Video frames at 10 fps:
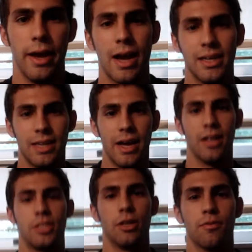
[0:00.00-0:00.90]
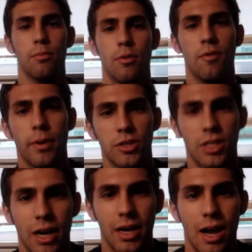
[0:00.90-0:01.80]
Hey guys, Alex here from
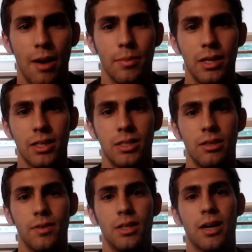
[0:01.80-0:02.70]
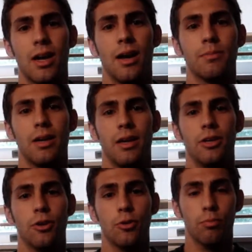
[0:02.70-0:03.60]
MovieBuzz.com and
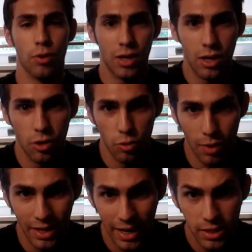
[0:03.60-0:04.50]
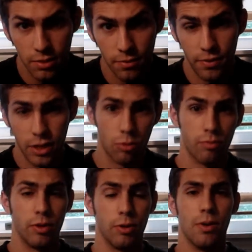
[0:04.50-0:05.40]
ESTV.com.au, bringing you my next video
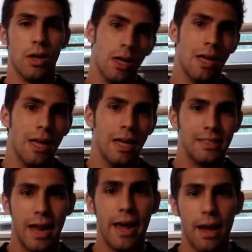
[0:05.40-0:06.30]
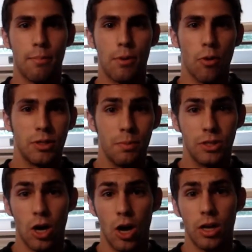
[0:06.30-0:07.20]
review. Today I'm going to
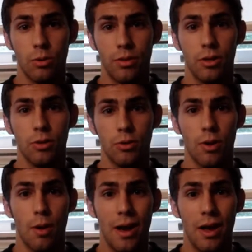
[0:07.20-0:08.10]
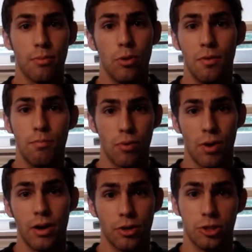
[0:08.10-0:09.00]
be talking with you about the movie
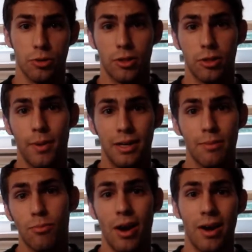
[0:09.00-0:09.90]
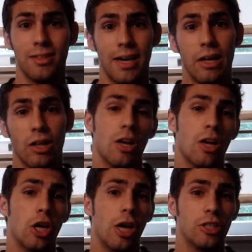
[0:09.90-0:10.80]
Predators, directed by Nimród Antal,
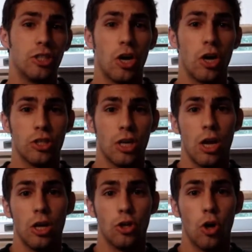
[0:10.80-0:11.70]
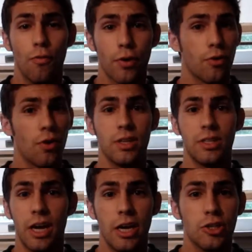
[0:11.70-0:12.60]
and stars Topher
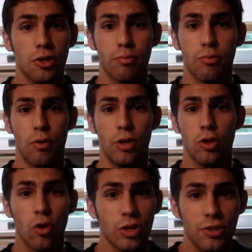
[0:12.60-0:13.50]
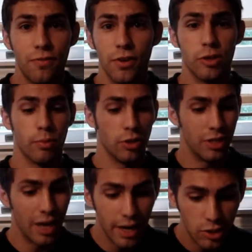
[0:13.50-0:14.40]
Grace, Adrien Brody, Laurence Fishburne,
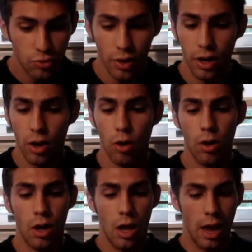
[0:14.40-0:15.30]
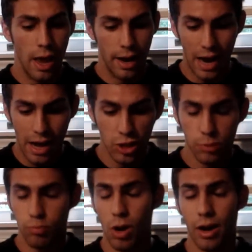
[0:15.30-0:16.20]
Danny Trejo, and
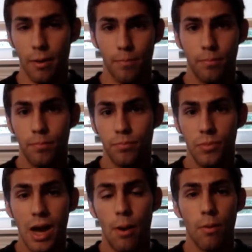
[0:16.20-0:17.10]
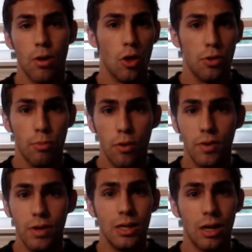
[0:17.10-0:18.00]
Alice Braga. Now, the
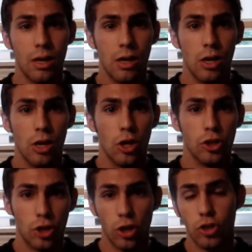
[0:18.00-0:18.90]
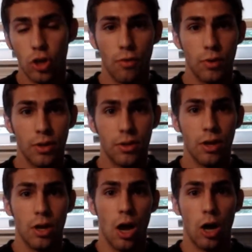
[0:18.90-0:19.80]
movie starts off with
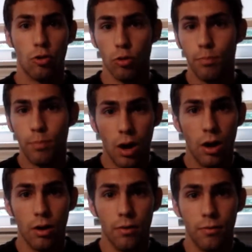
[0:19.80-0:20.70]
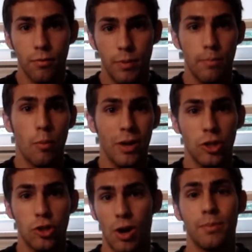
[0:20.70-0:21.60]
a group of people
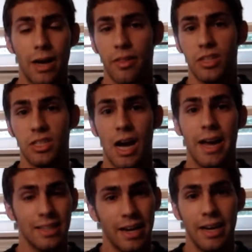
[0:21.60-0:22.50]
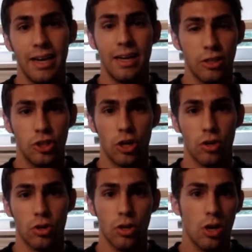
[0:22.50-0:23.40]
being dropped out of the sky and landing in the
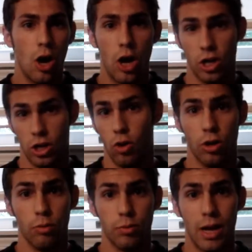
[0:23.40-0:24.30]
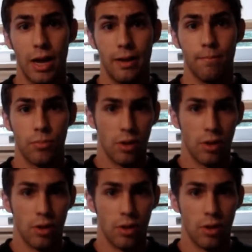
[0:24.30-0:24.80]
jungle on an unknown planet.